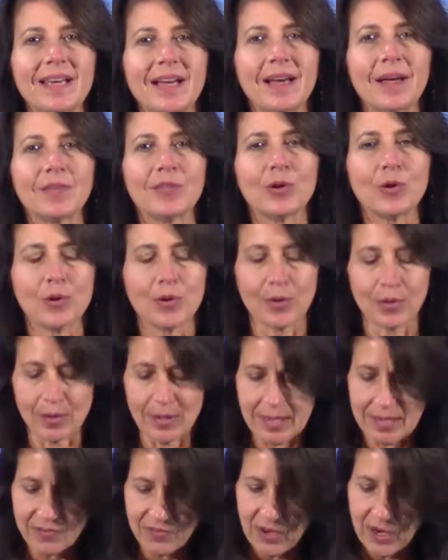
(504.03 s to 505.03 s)
other
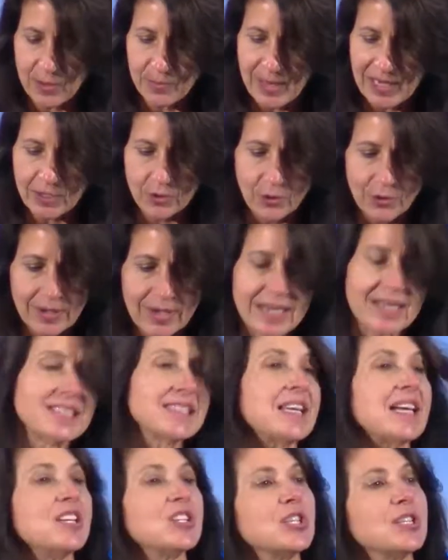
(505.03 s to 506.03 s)
environmental
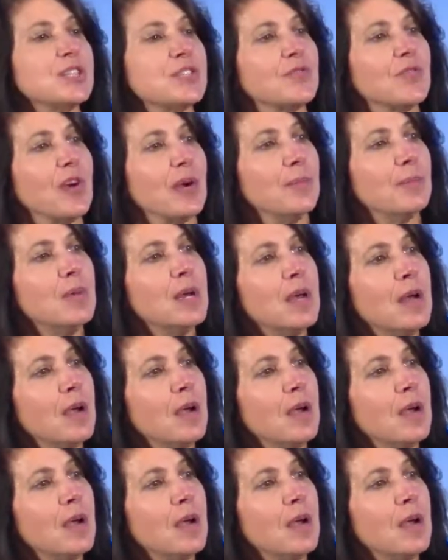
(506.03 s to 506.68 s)
organizations from